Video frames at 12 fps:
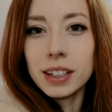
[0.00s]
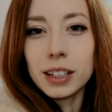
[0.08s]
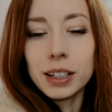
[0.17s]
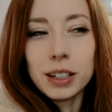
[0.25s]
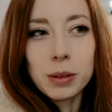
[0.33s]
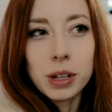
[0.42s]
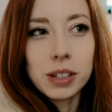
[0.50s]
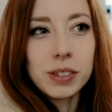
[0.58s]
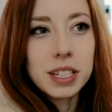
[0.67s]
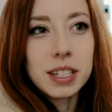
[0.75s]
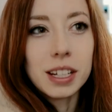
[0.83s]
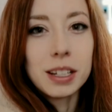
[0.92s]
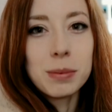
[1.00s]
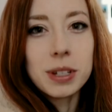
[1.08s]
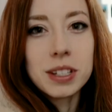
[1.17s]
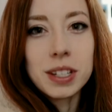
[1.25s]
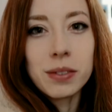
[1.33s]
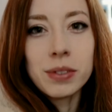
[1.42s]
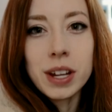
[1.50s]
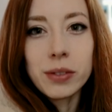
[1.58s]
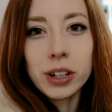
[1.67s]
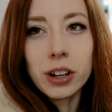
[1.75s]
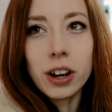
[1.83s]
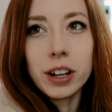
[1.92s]
And I'm kind of excited because I've
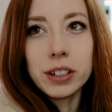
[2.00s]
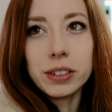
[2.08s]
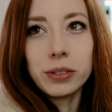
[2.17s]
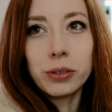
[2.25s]
never gone